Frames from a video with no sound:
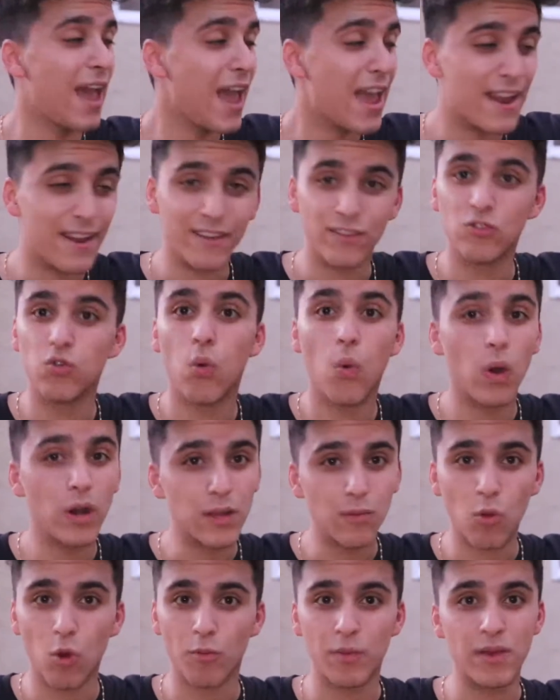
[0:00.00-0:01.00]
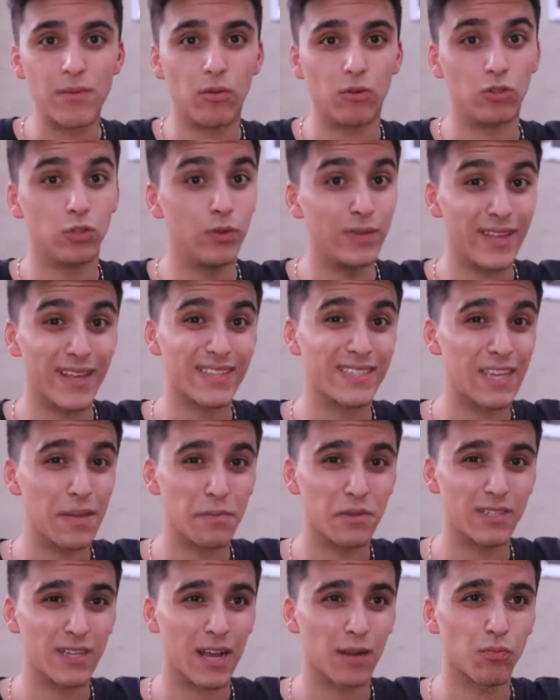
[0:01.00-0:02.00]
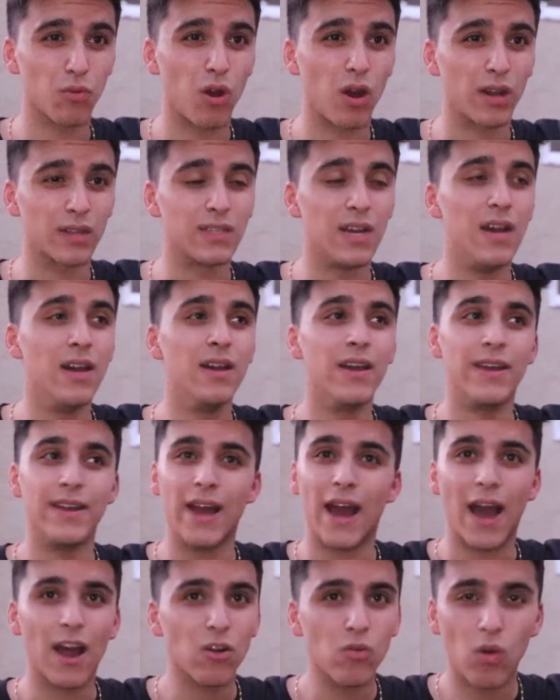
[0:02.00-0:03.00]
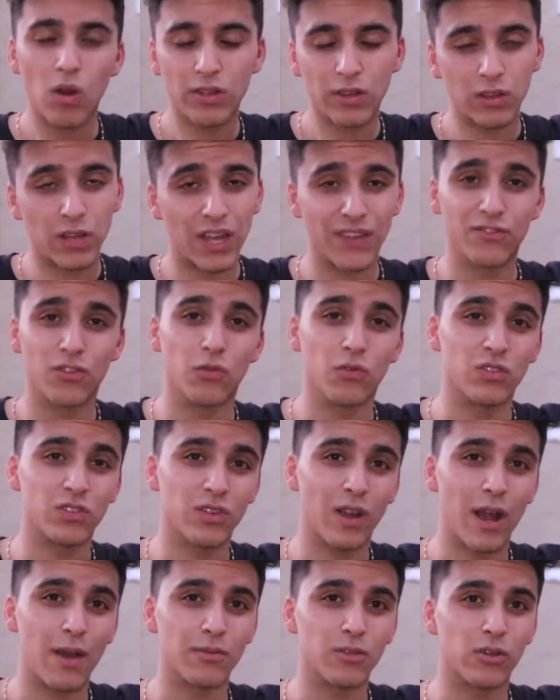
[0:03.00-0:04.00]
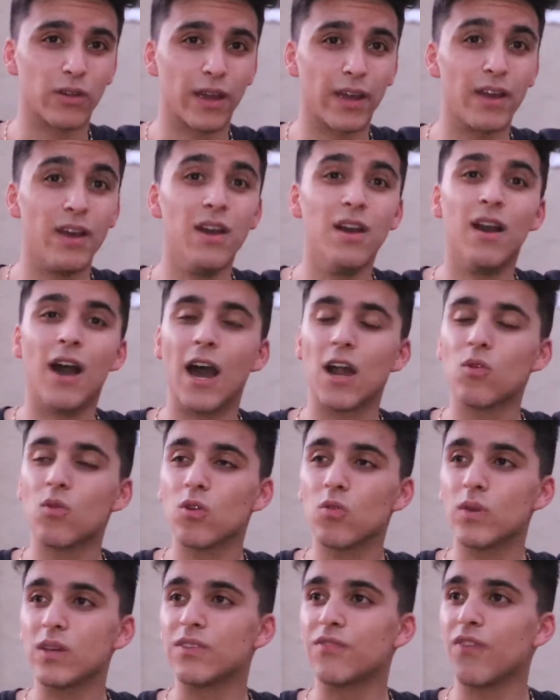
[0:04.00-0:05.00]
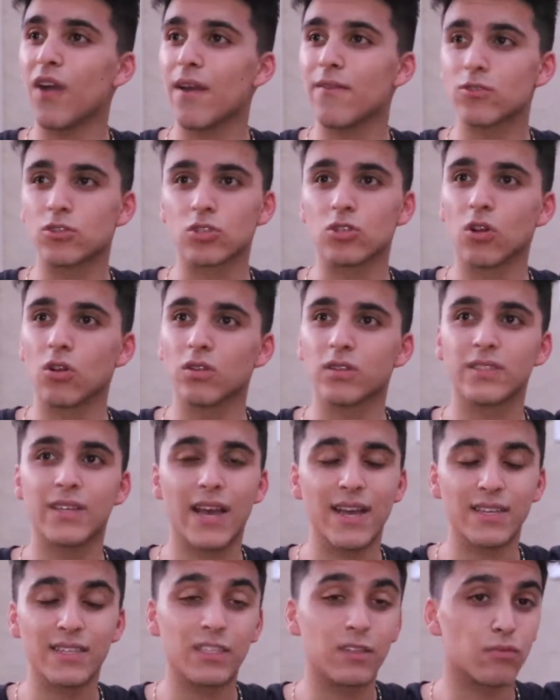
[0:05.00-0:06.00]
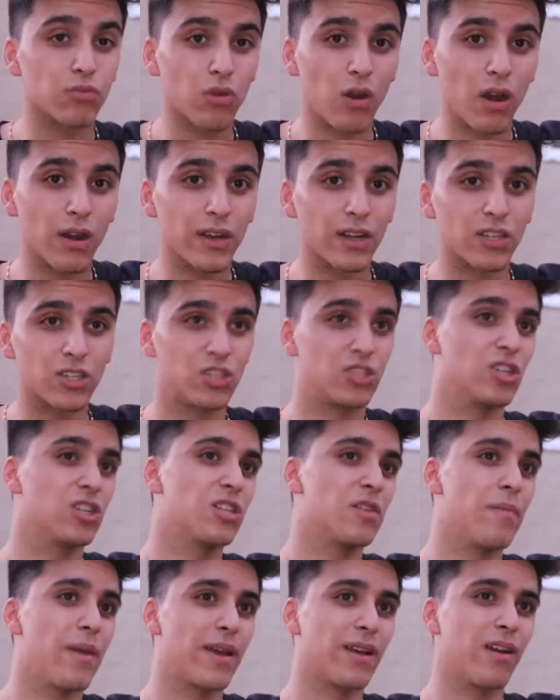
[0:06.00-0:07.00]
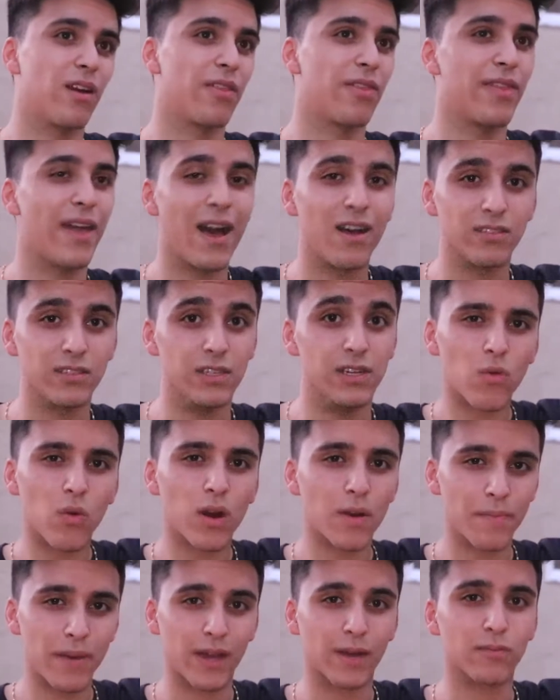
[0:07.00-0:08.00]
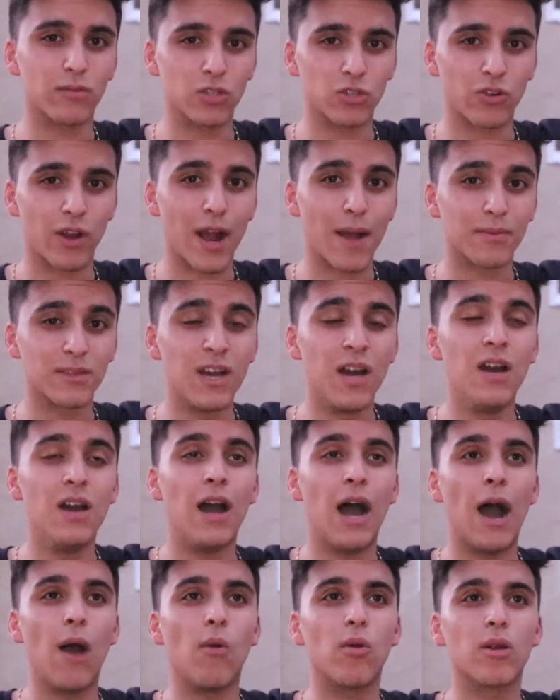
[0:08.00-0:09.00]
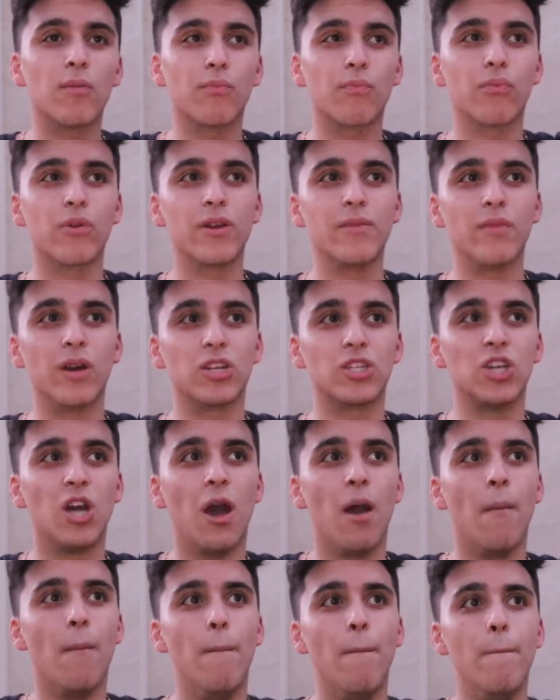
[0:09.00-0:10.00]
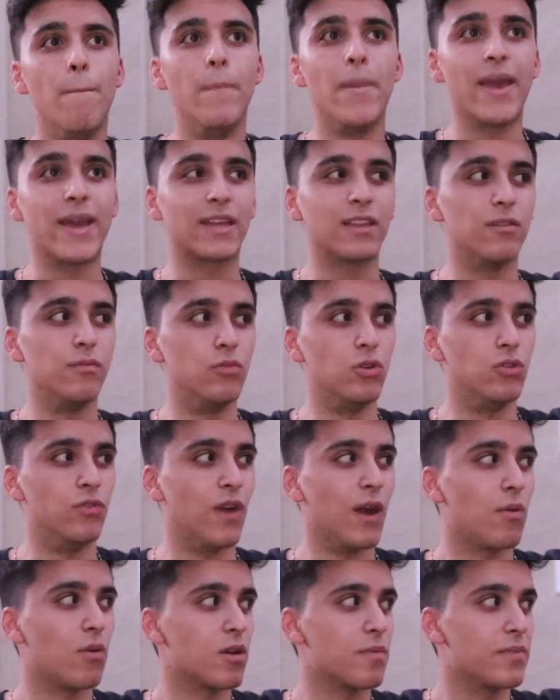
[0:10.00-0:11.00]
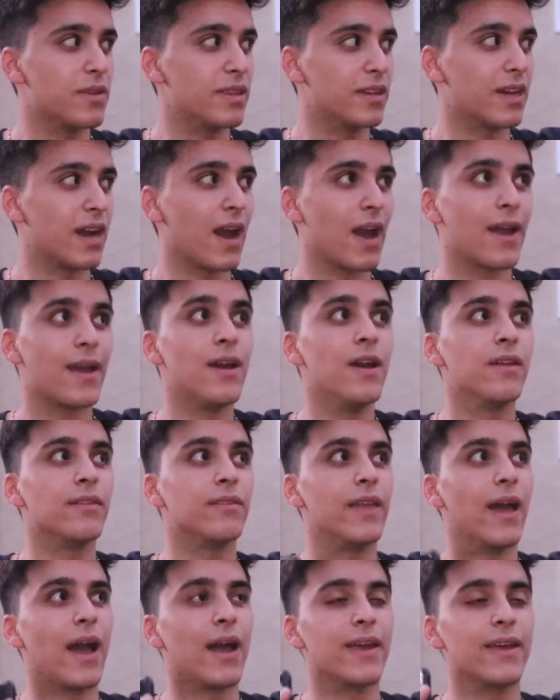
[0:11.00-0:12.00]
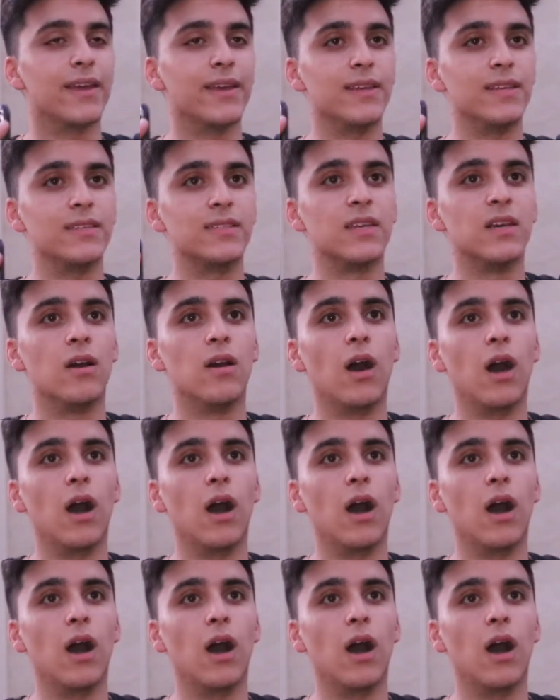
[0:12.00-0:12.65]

10, 20 more people doing that same exact product. And I don't want the leftover scraps, okay? I don't want to waste $500 testing a product just to make $1,000. I don't want to pick up the scraps. I want to pretty much make the move. I want to be the guy that is